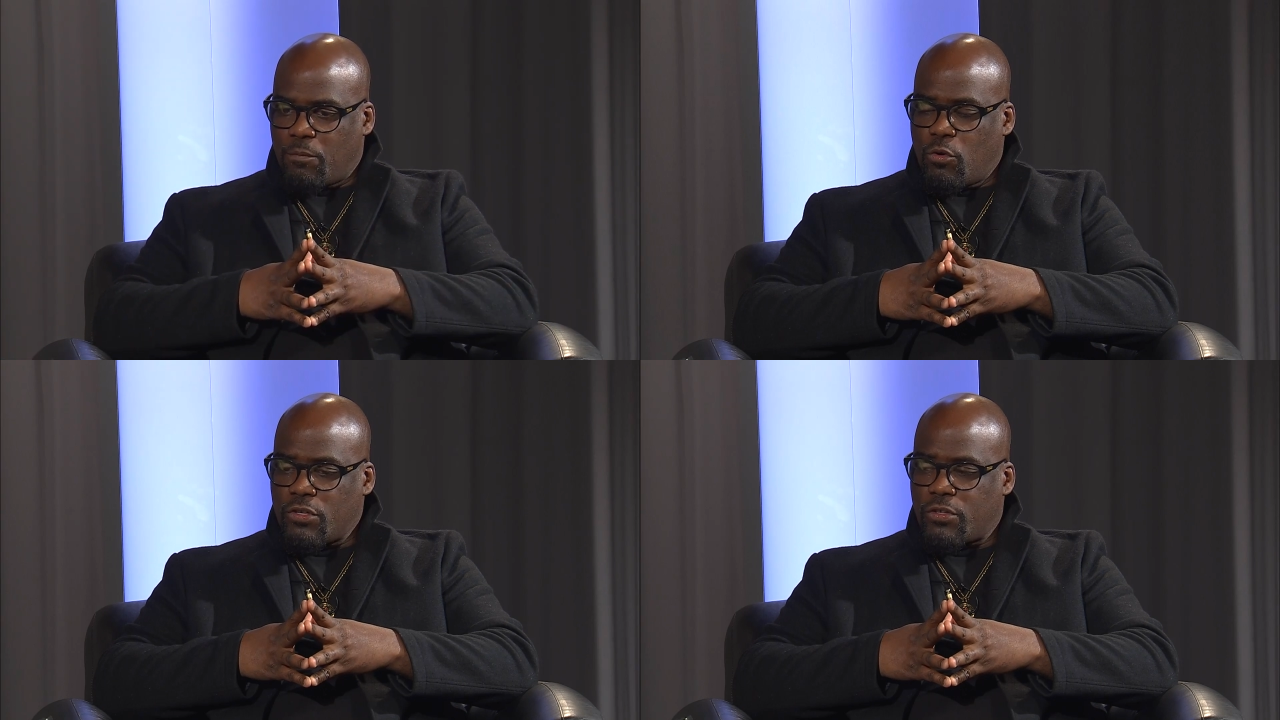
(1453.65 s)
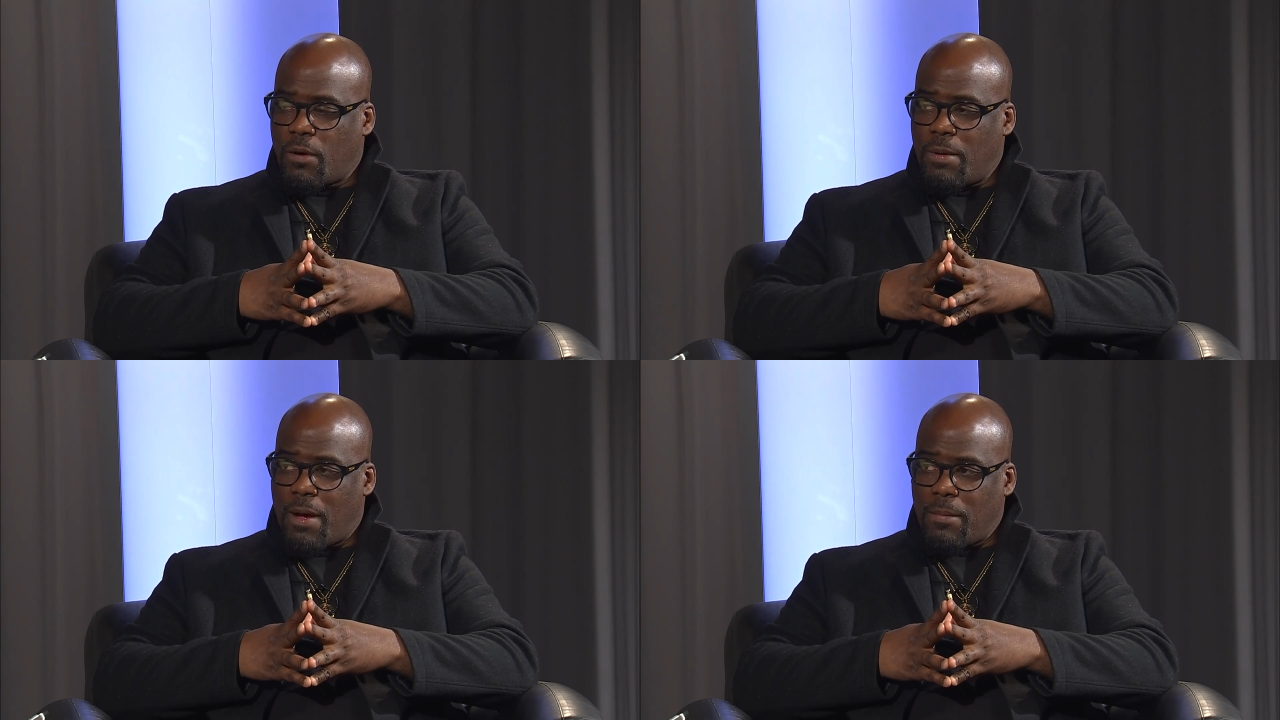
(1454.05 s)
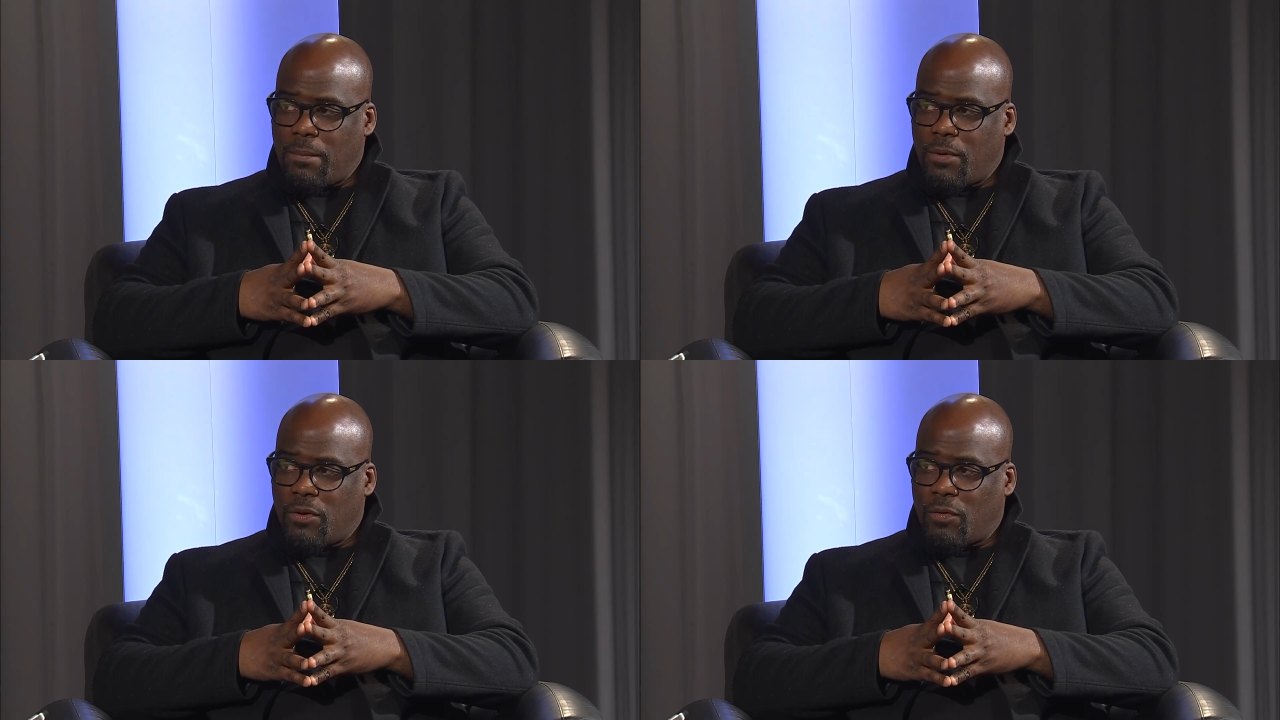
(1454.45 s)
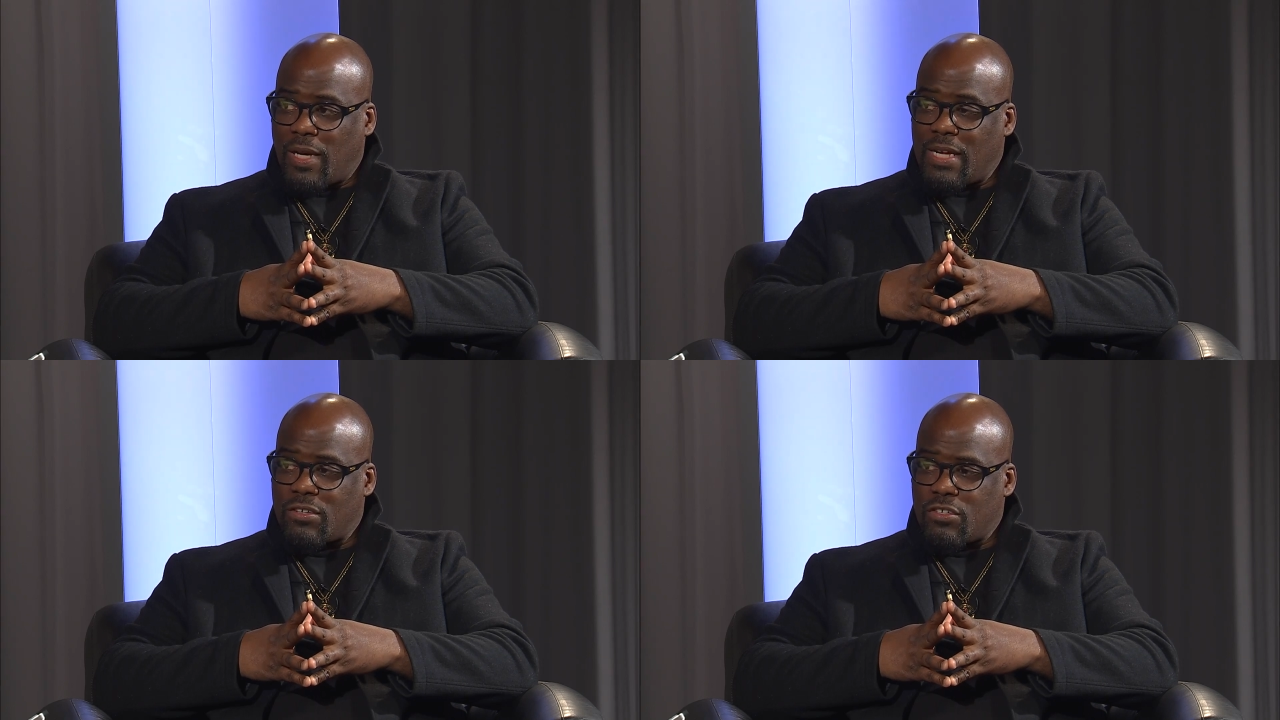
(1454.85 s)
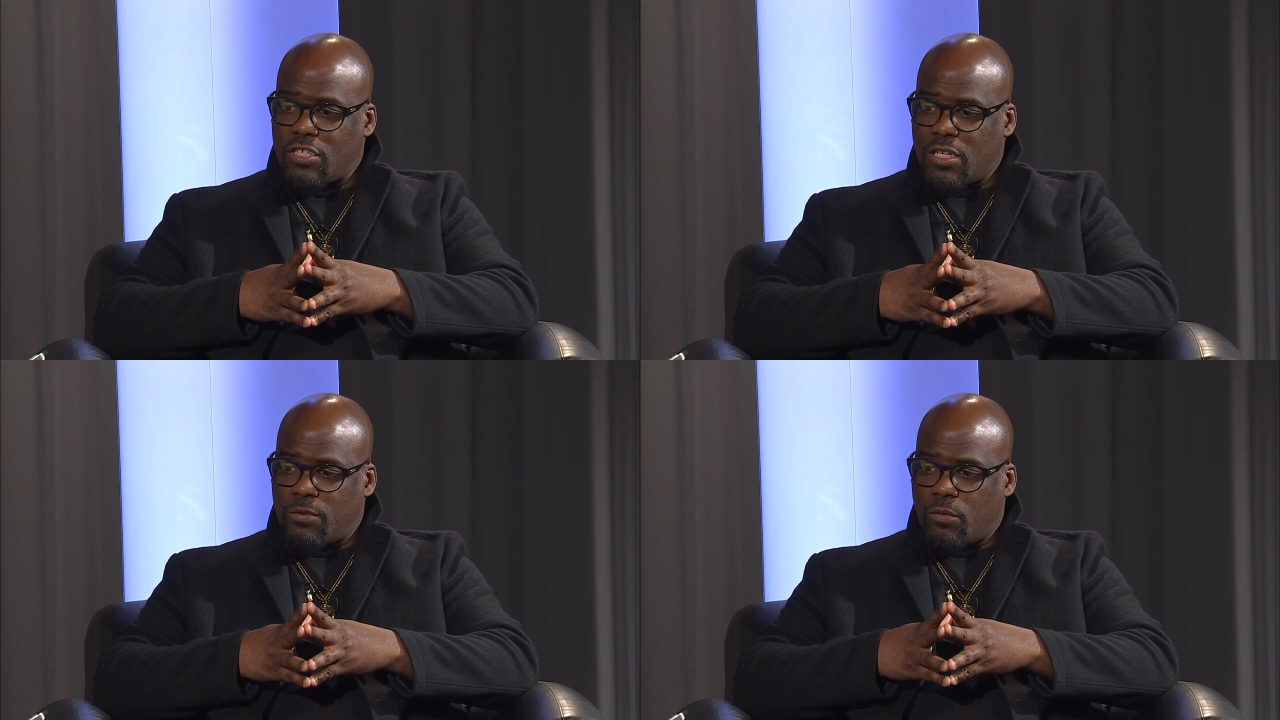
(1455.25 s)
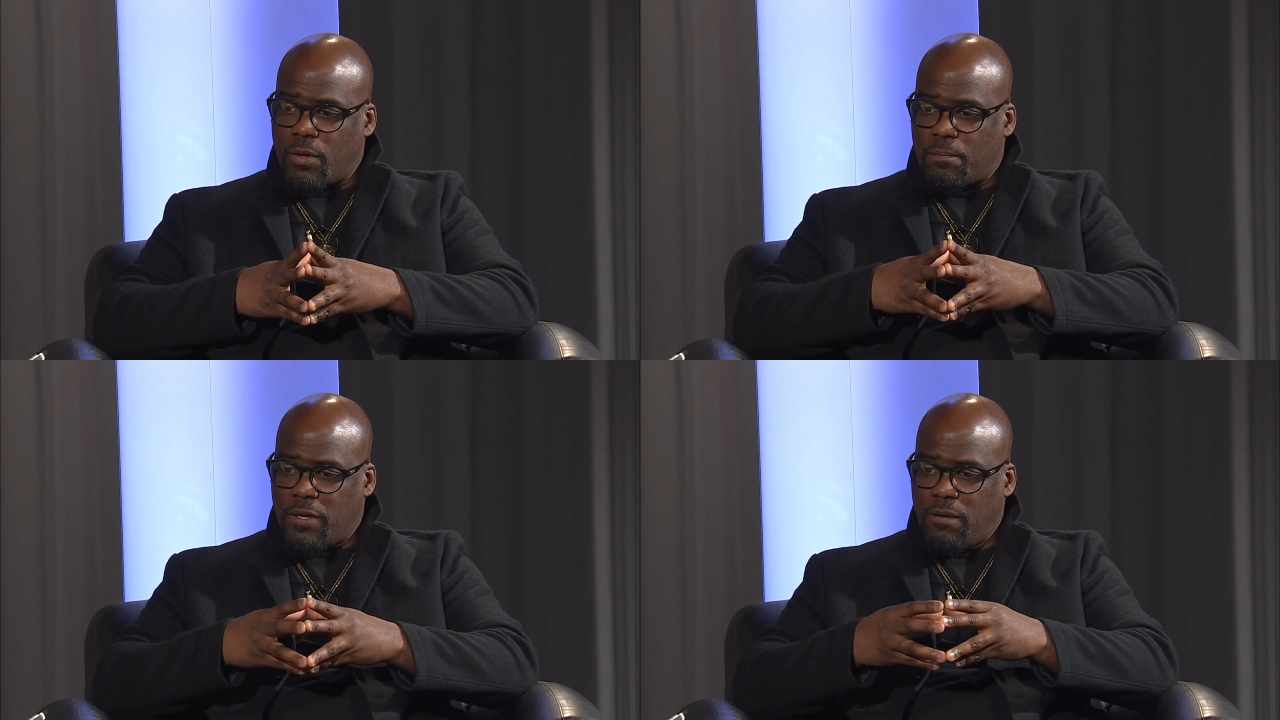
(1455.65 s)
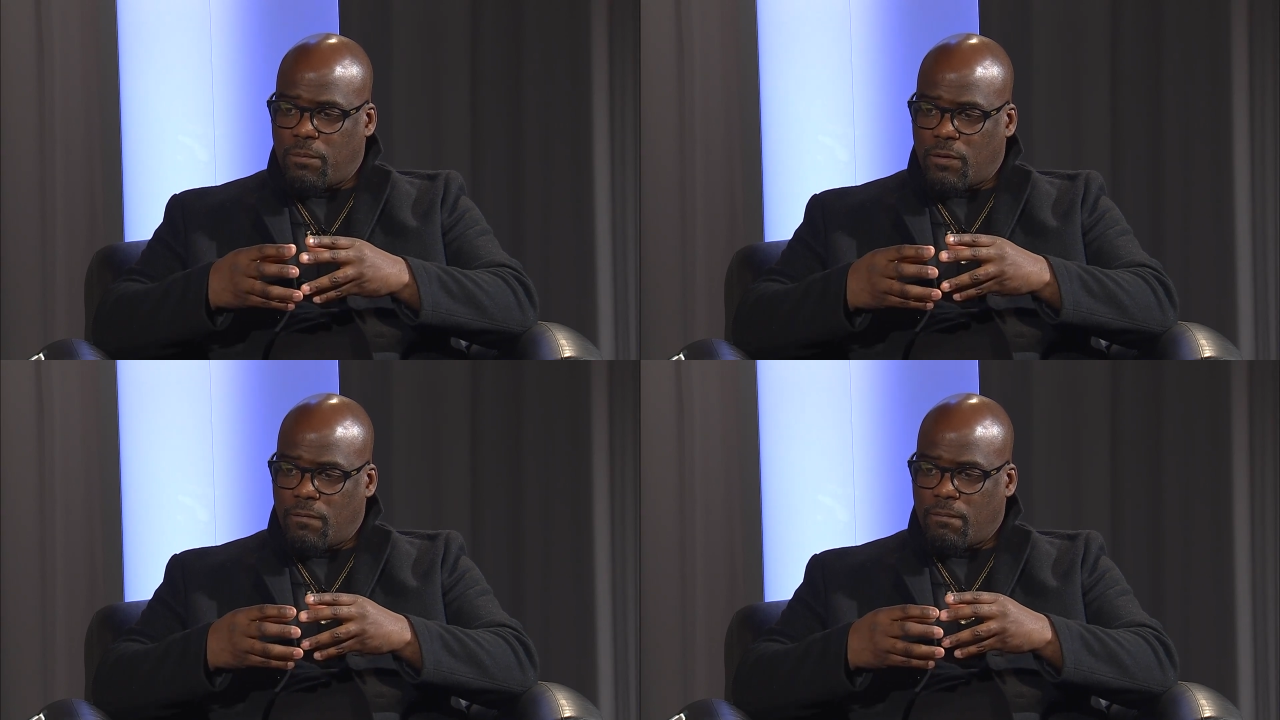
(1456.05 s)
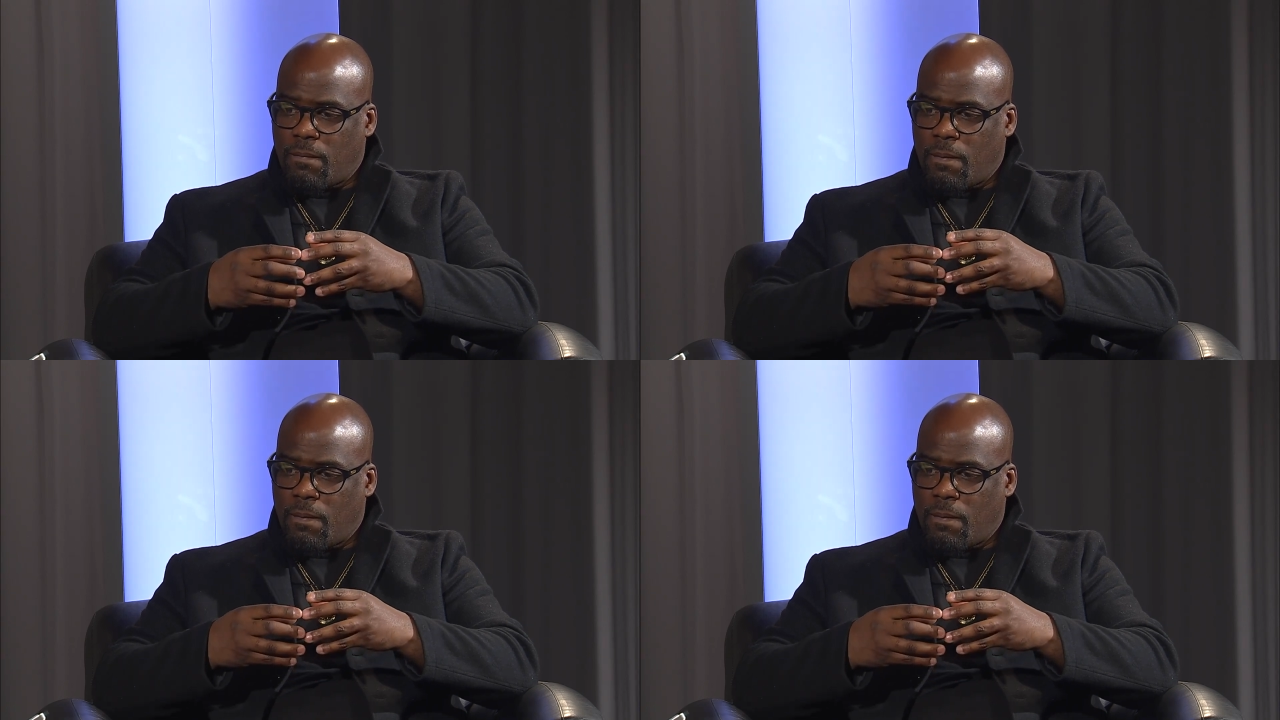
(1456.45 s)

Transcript: more so about me building relationships with people